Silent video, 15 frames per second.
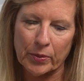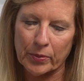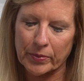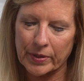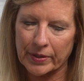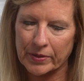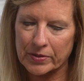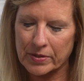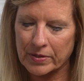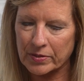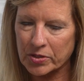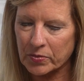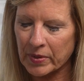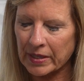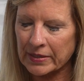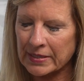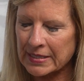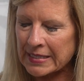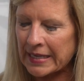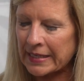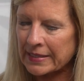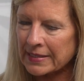the surrounding
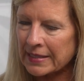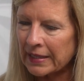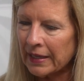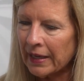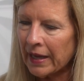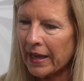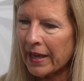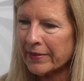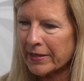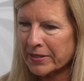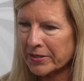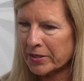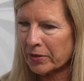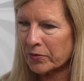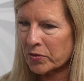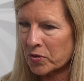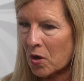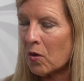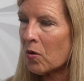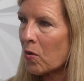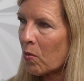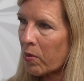states. And they still
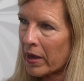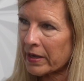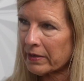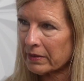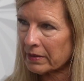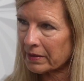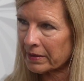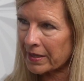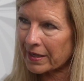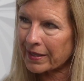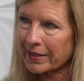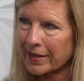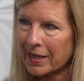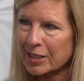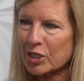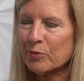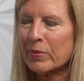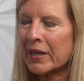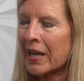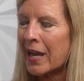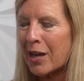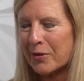don't quite get connected.
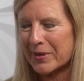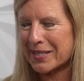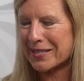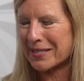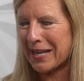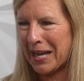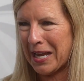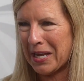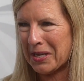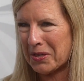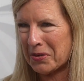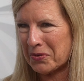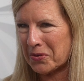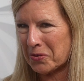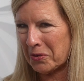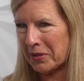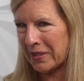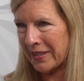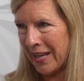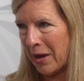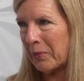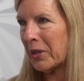But I always say you sort
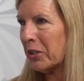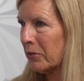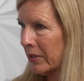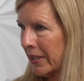of get what you